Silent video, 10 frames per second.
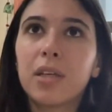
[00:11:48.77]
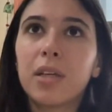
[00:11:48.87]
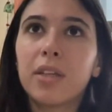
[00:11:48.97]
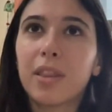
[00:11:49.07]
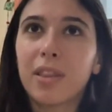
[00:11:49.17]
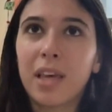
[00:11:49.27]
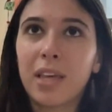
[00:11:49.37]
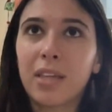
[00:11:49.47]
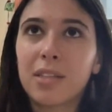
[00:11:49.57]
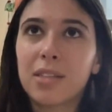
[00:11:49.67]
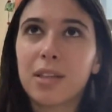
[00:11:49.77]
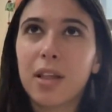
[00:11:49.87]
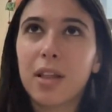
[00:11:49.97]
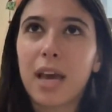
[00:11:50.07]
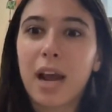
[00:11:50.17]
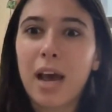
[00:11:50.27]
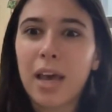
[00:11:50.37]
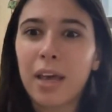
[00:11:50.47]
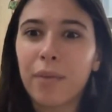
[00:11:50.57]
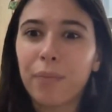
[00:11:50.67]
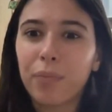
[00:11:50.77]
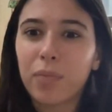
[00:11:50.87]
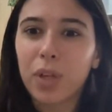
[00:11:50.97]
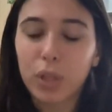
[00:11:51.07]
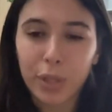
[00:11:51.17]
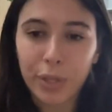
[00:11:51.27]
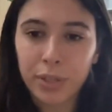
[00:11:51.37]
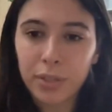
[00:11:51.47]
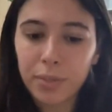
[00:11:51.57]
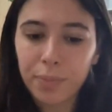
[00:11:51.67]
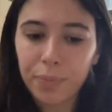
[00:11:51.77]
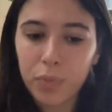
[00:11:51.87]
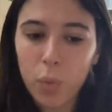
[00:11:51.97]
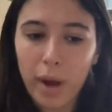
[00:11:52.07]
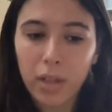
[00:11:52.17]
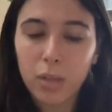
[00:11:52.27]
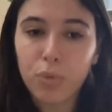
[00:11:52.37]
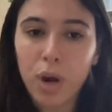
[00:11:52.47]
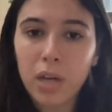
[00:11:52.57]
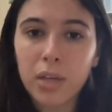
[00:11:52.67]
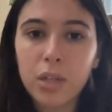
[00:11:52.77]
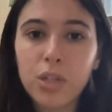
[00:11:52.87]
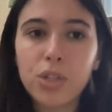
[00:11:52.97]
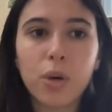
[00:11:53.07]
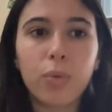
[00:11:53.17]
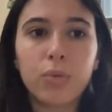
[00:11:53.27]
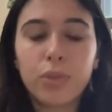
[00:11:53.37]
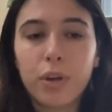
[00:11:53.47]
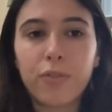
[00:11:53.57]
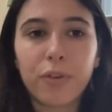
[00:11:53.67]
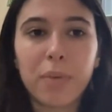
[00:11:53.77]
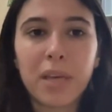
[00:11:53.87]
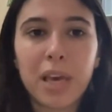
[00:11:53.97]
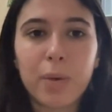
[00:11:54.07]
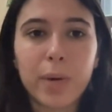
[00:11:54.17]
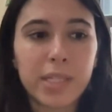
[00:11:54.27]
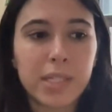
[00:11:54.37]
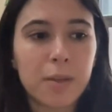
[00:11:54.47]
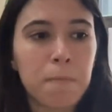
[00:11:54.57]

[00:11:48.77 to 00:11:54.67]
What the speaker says: the things that I learned while abroad. So, for me, it was